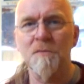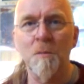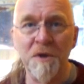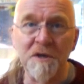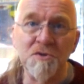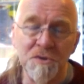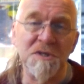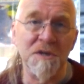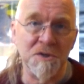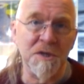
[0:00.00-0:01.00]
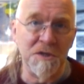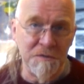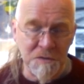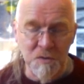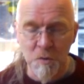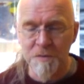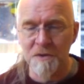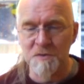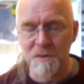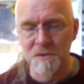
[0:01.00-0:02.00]
Obligatory sun shades for
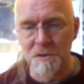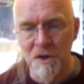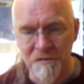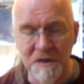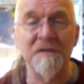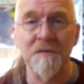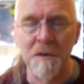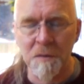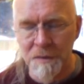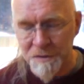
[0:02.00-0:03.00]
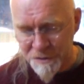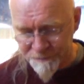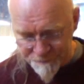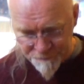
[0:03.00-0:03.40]
Scorpios when driving, even in the winter.